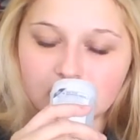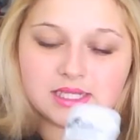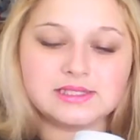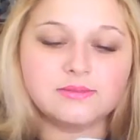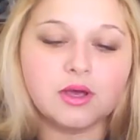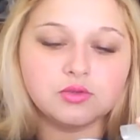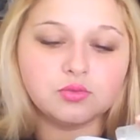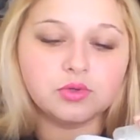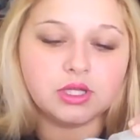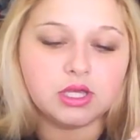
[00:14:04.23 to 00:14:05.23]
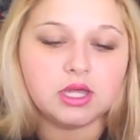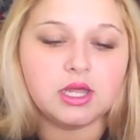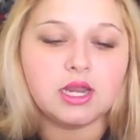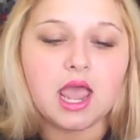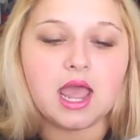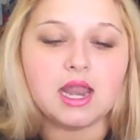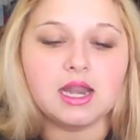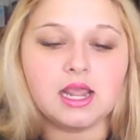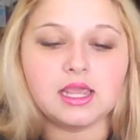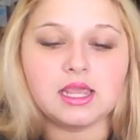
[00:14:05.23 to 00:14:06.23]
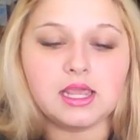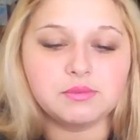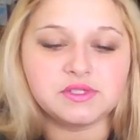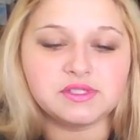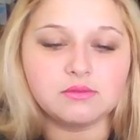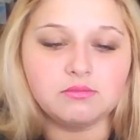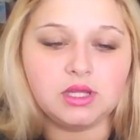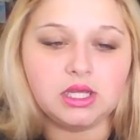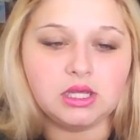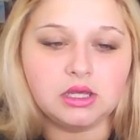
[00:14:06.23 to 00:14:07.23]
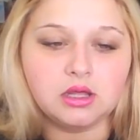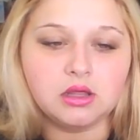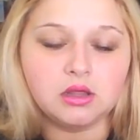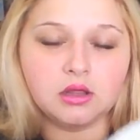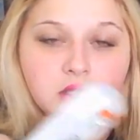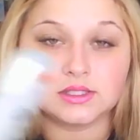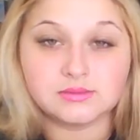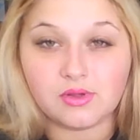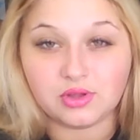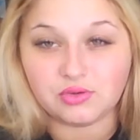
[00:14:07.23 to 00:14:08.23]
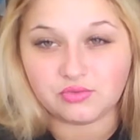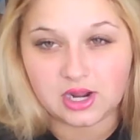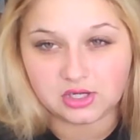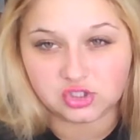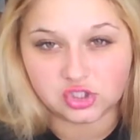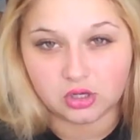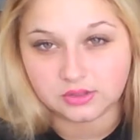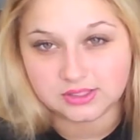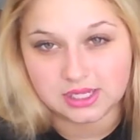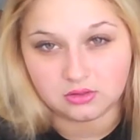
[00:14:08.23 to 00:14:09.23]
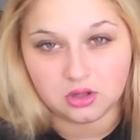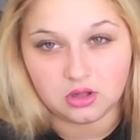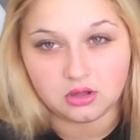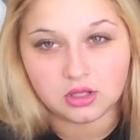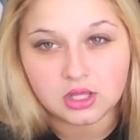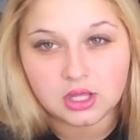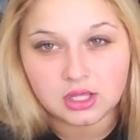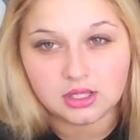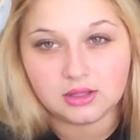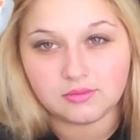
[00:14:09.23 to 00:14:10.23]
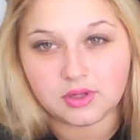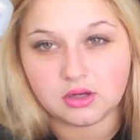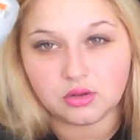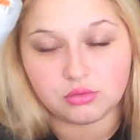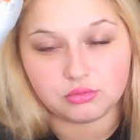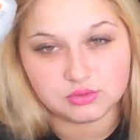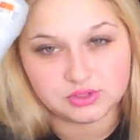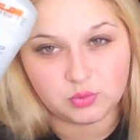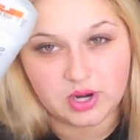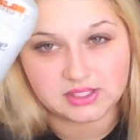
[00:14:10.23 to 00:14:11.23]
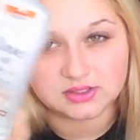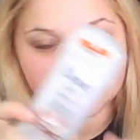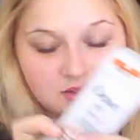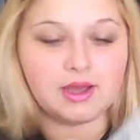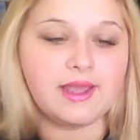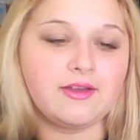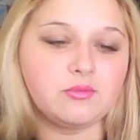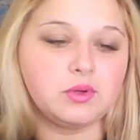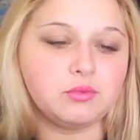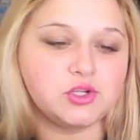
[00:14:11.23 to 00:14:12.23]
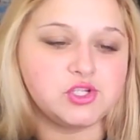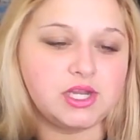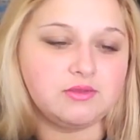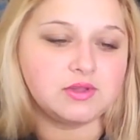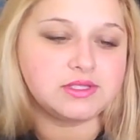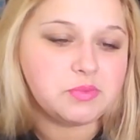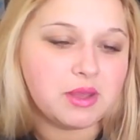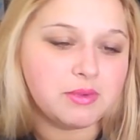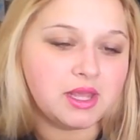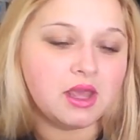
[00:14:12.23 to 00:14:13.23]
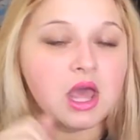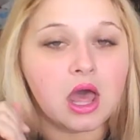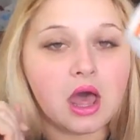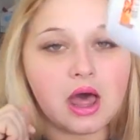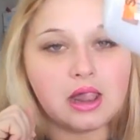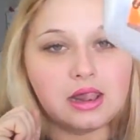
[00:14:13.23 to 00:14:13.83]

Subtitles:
It smells really good, and it keeps me smelling fresh all day long, even through sweat. So I have been appreciating this baby a